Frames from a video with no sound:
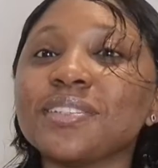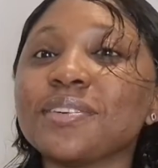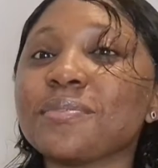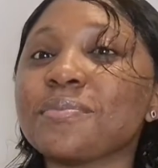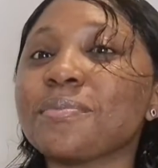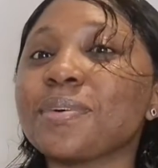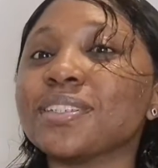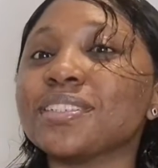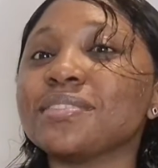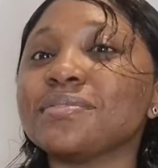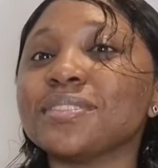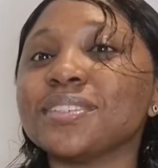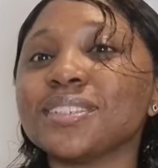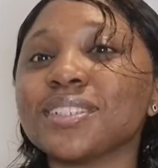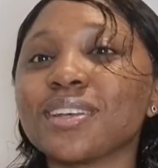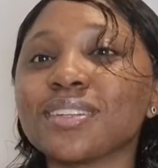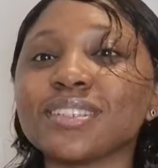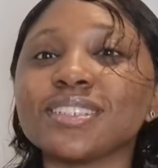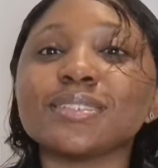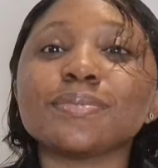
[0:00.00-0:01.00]
on what the
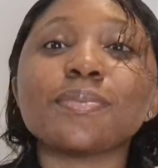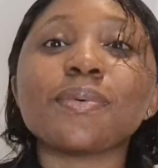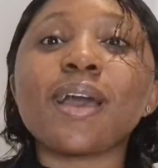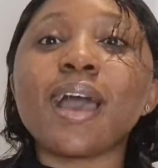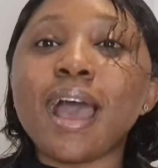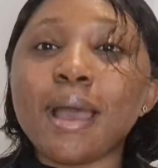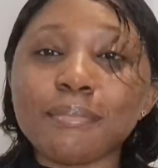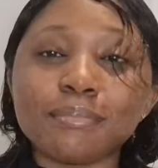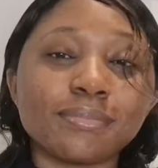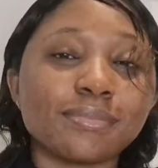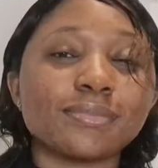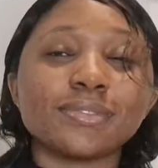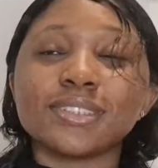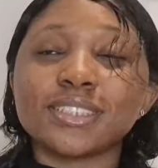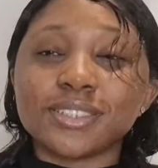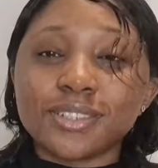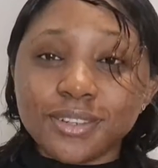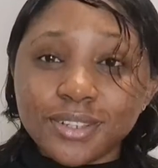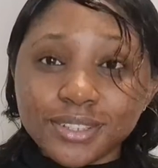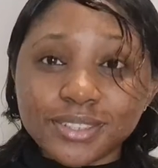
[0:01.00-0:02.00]
result is, but I'm
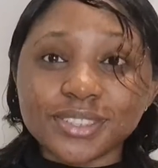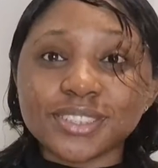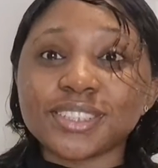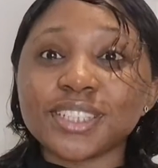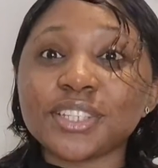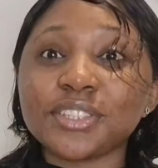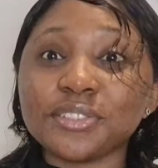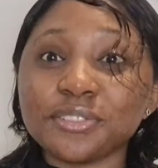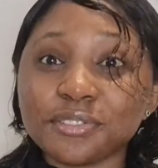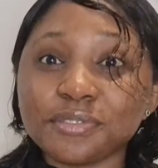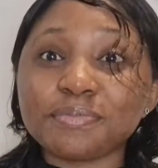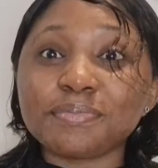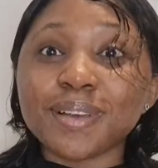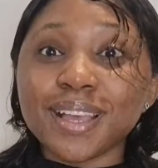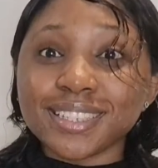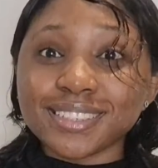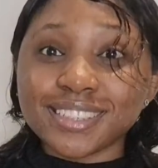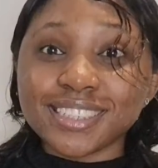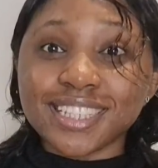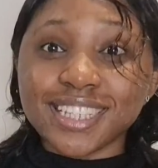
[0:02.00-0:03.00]
going to say you've
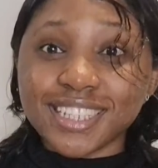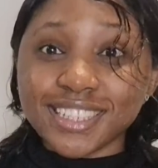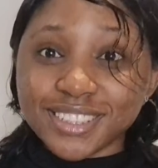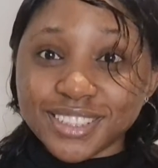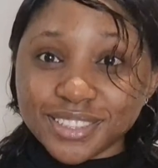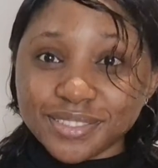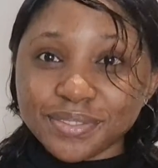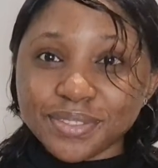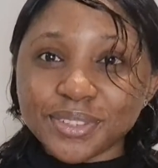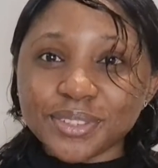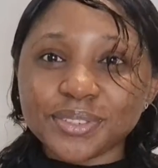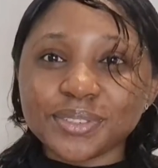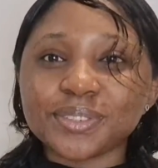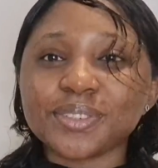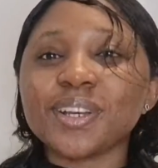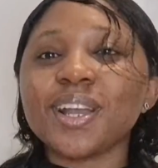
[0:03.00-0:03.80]
passed the interview.